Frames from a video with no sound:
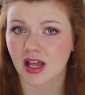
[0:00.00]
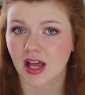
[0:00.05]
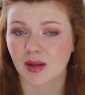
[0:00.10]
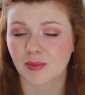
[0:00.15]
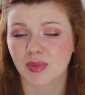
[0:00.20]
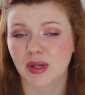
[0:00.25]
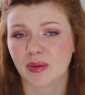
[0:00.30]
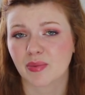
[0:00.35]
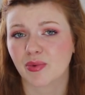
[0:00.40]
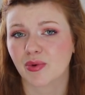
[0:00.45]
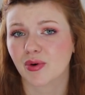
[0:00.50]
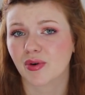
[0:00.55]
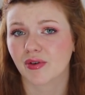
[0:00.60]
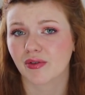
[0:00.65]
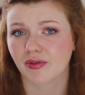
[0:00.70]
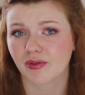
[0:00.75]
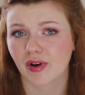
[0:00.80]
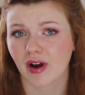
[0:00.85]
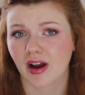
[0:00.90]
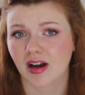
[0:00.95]
and people were
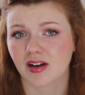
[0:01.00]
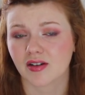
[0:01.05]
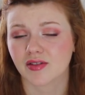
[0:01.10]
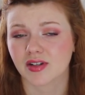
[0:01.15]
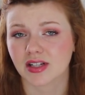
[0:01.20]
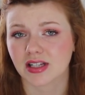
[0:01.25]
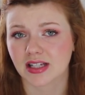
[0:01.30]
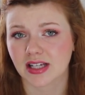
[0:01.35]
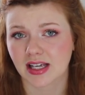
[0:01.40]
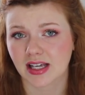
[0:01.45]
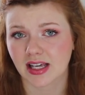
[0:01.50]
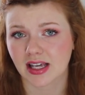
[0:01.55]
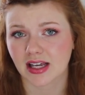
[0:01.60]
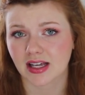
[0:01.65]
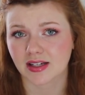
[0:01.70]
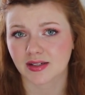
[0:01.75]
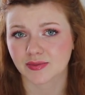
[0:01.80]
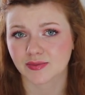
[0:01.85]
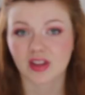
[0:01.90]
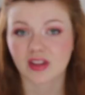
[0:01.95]
afraid of it
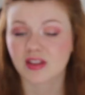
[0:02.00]
leaking.